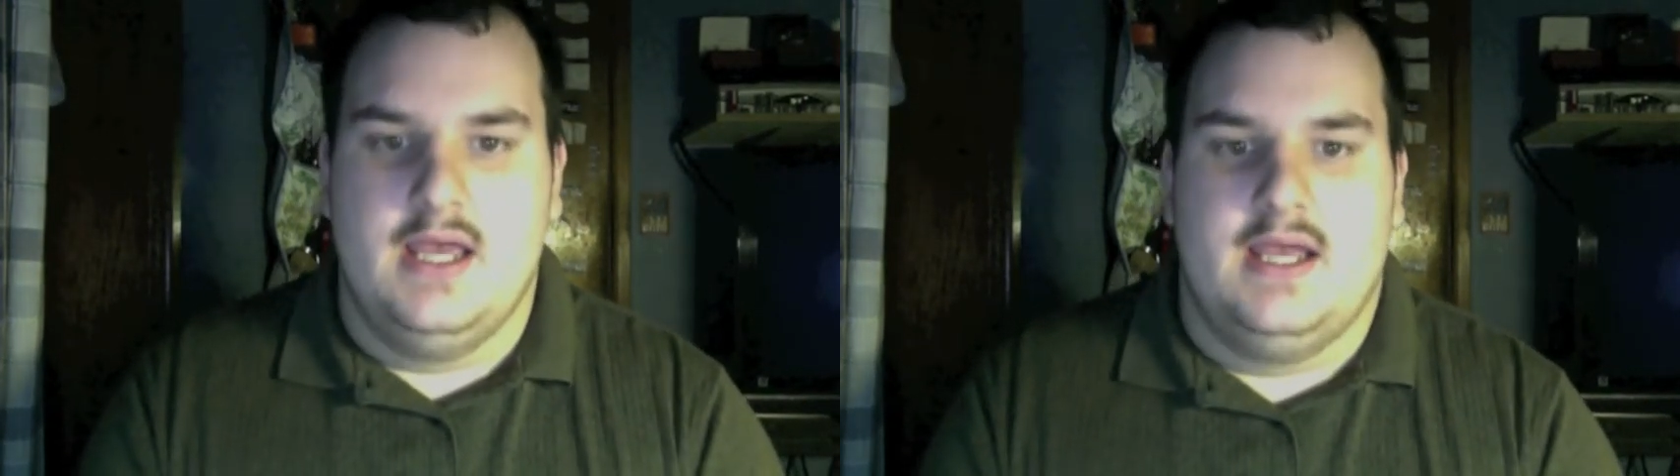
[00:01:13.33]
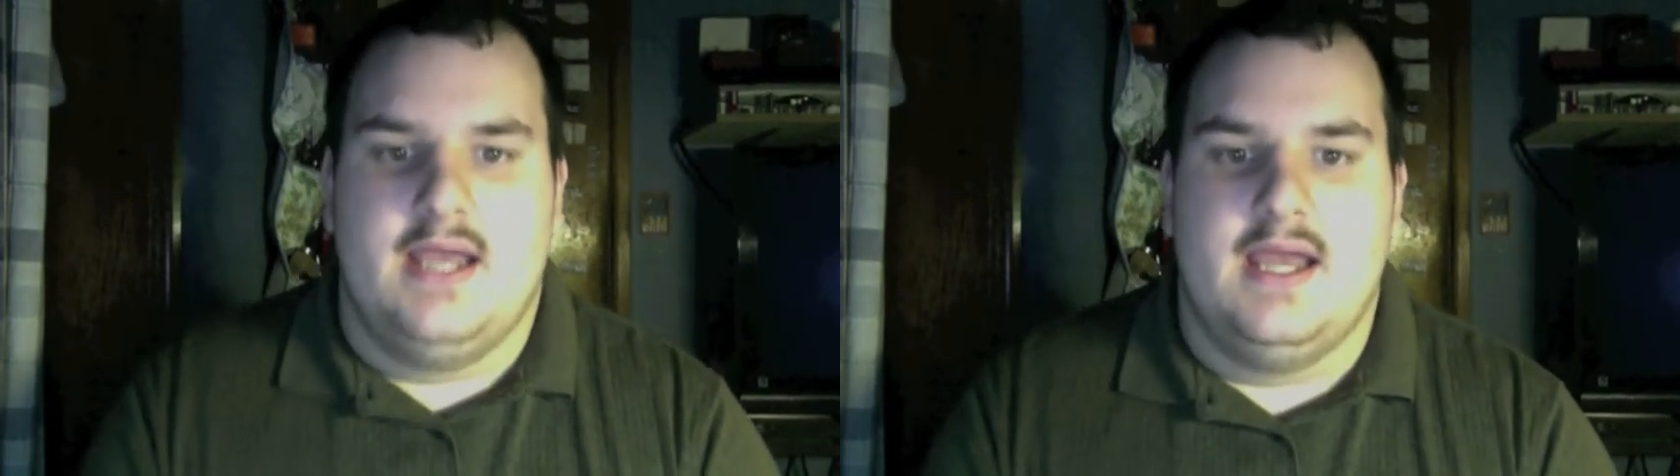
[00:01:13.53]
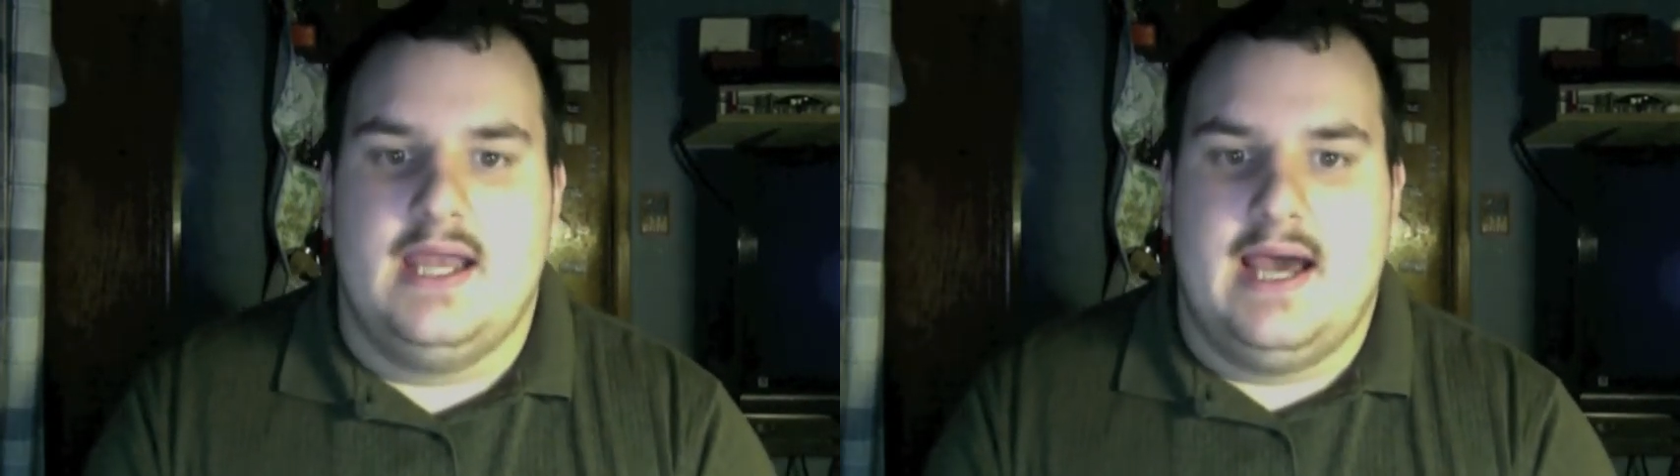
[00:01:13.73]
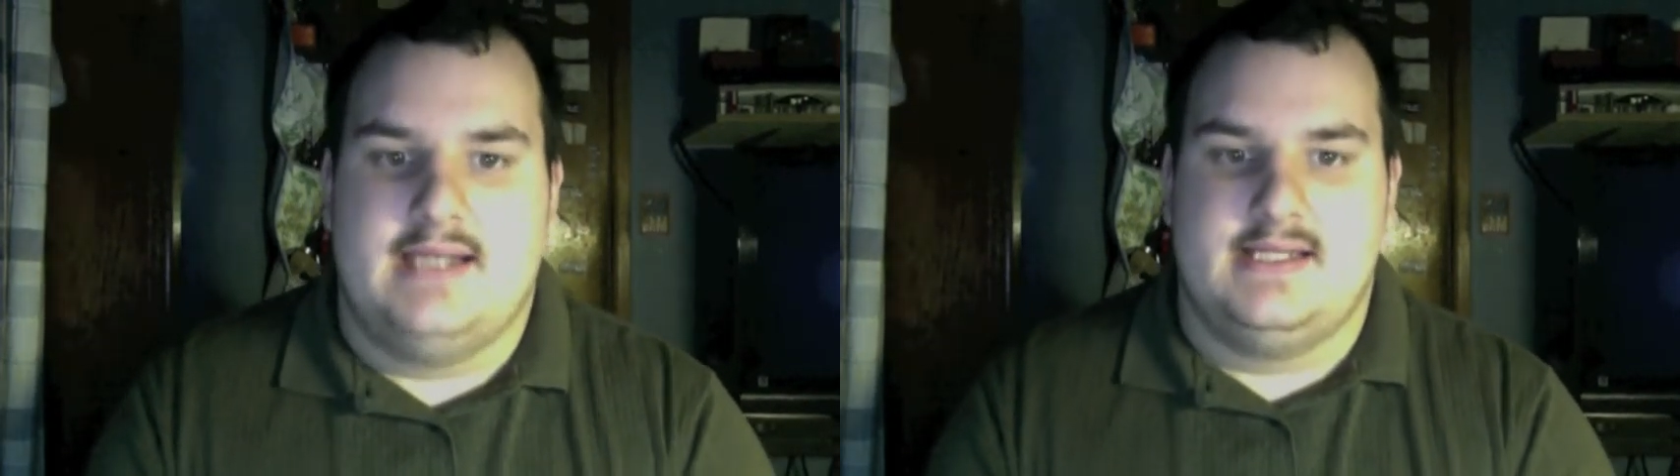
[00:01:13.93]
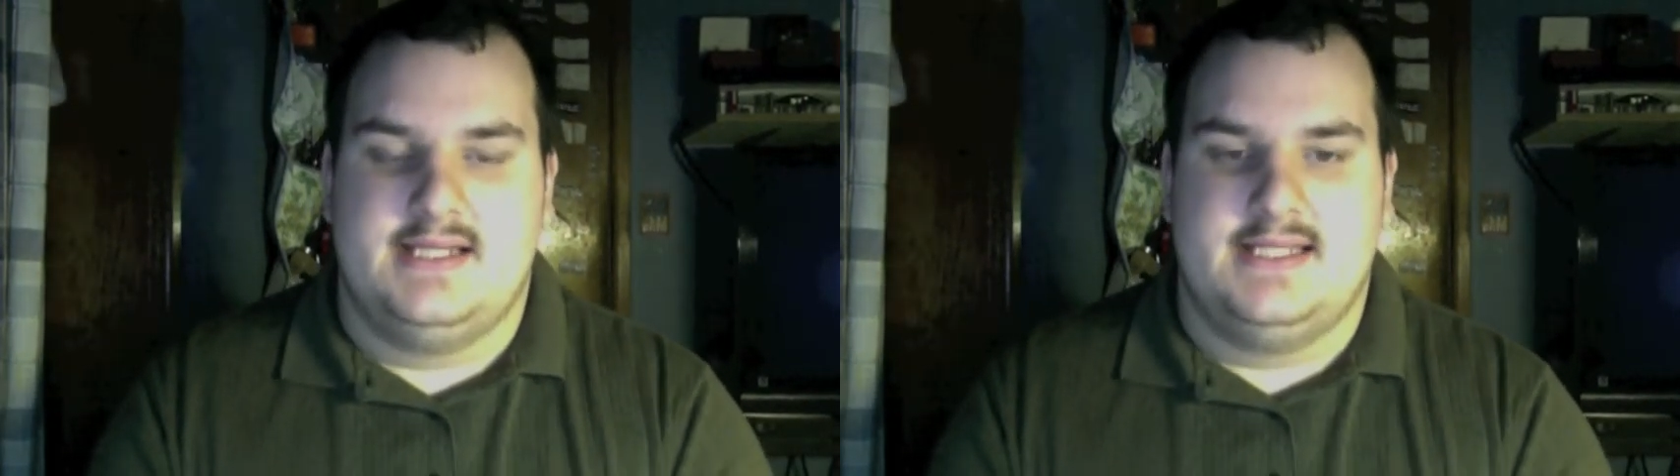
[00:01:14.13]

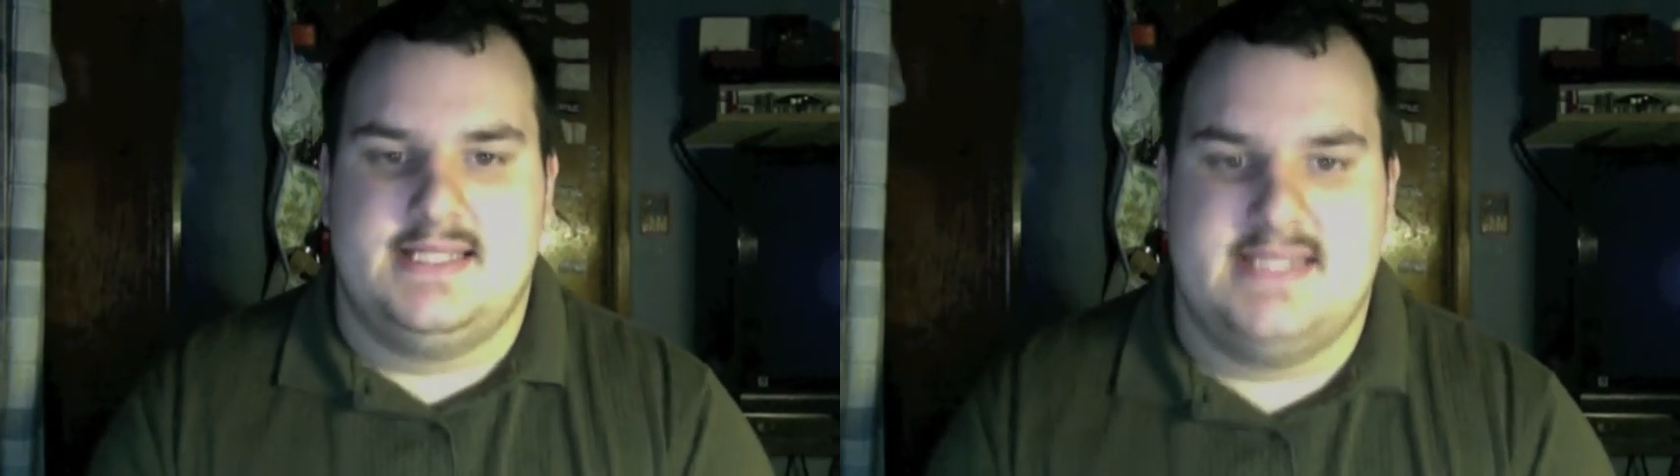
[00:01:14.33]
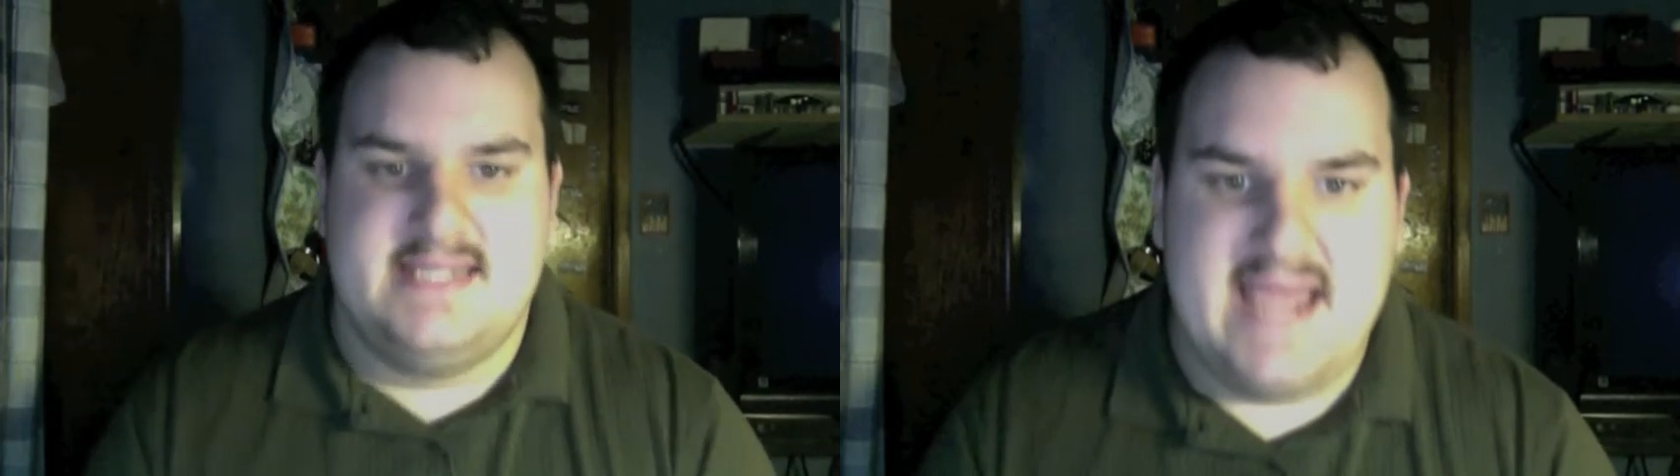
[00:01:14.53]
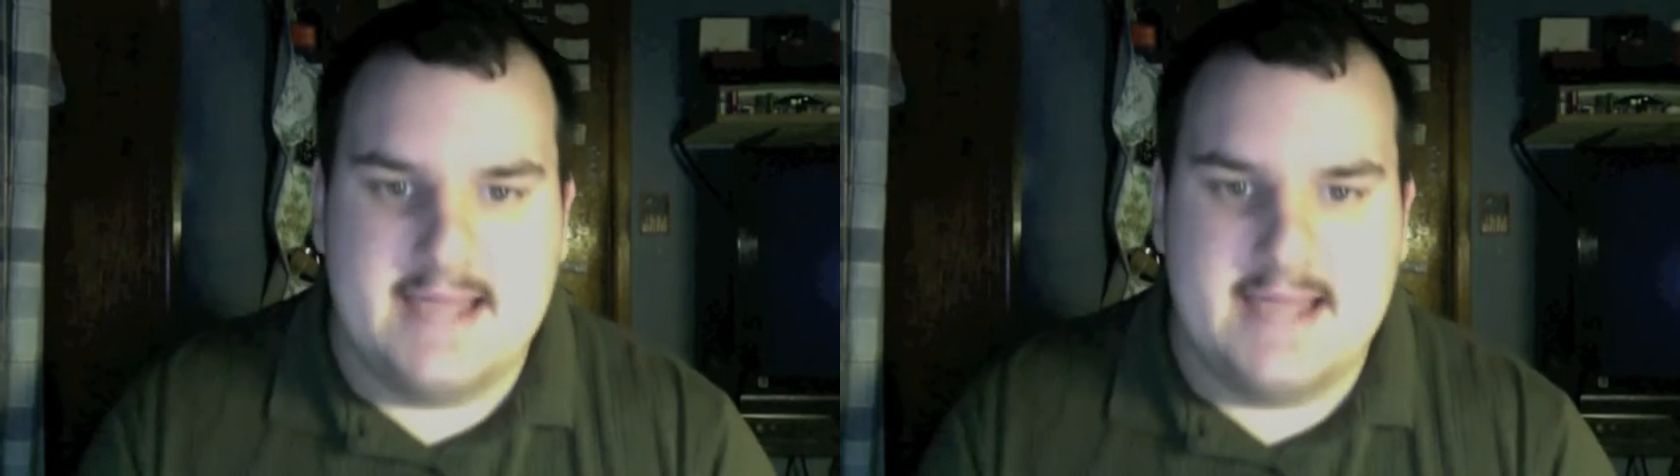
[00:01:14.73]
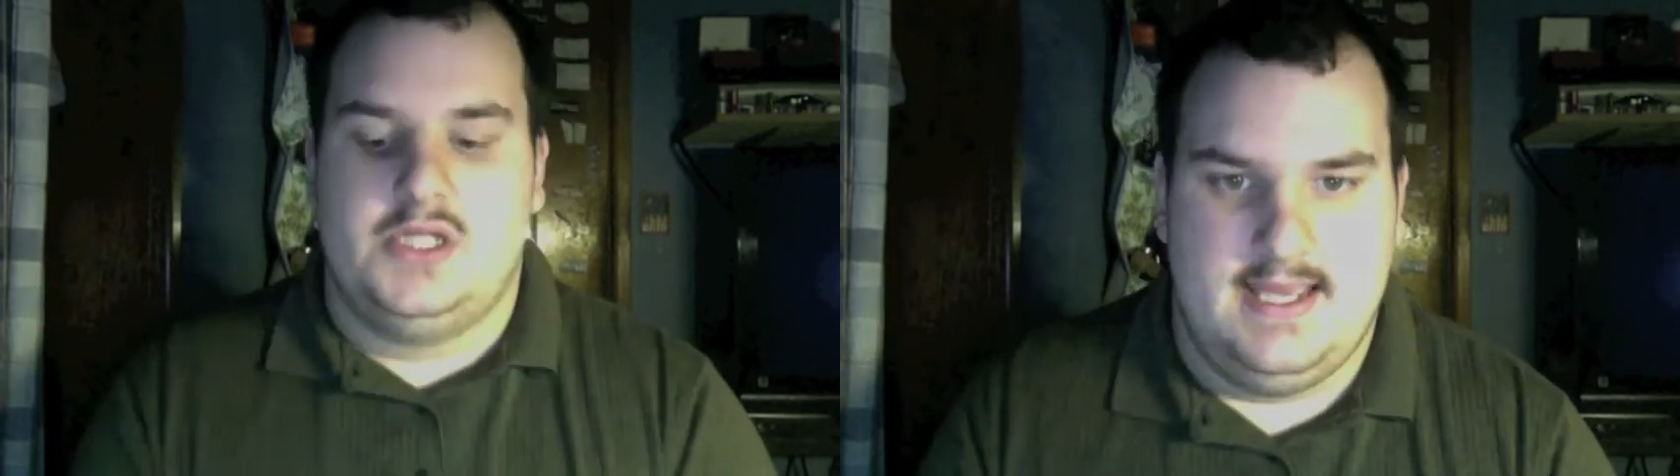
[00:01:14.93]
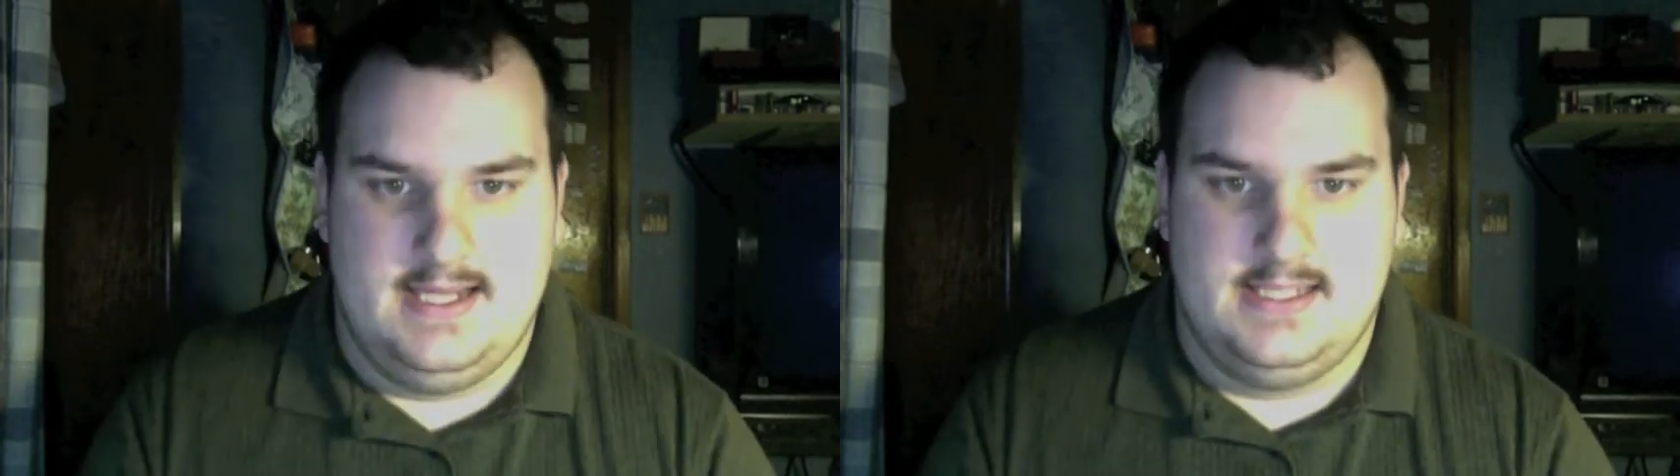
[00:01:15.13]
cannot stand
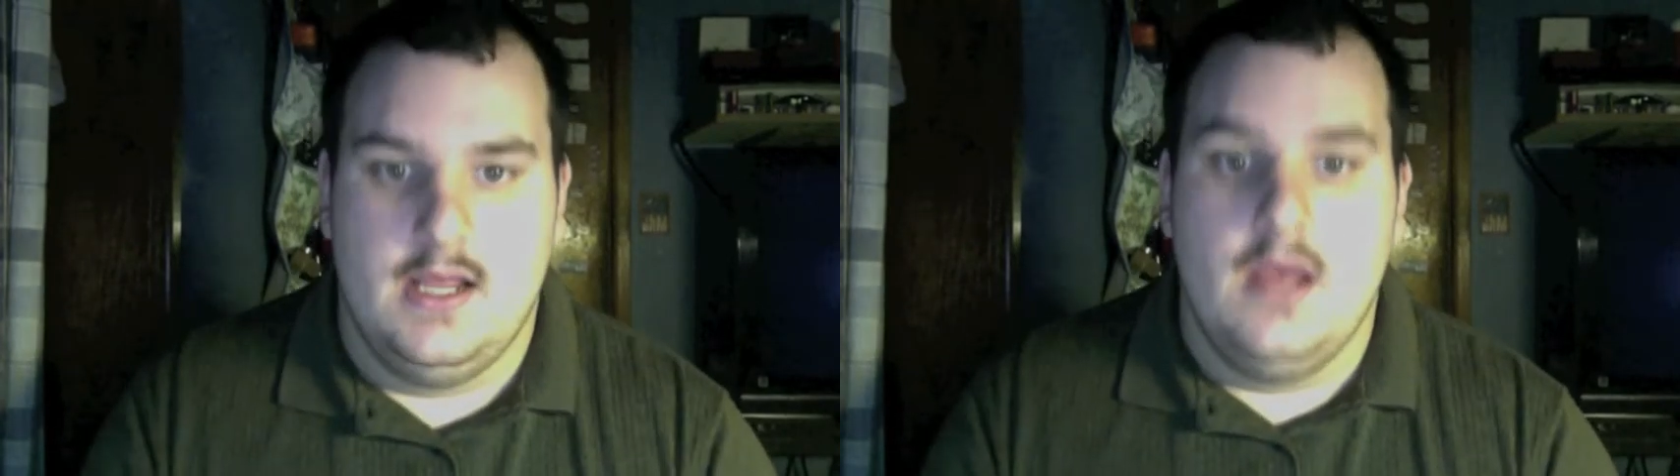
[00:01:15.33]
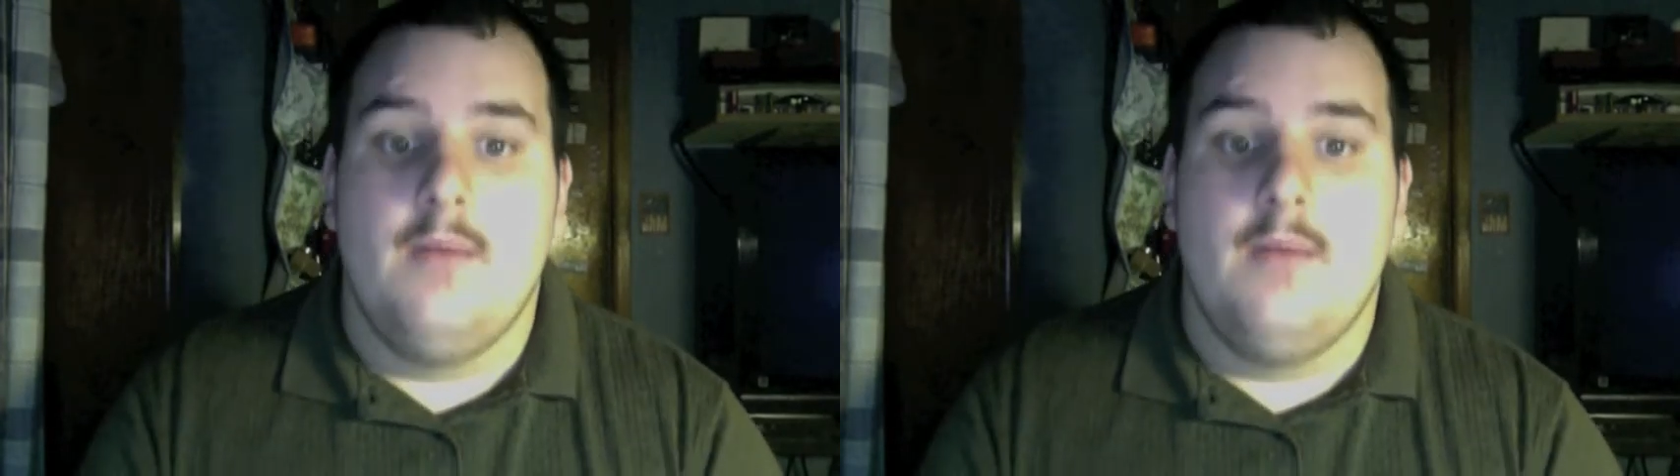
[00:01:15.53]
it,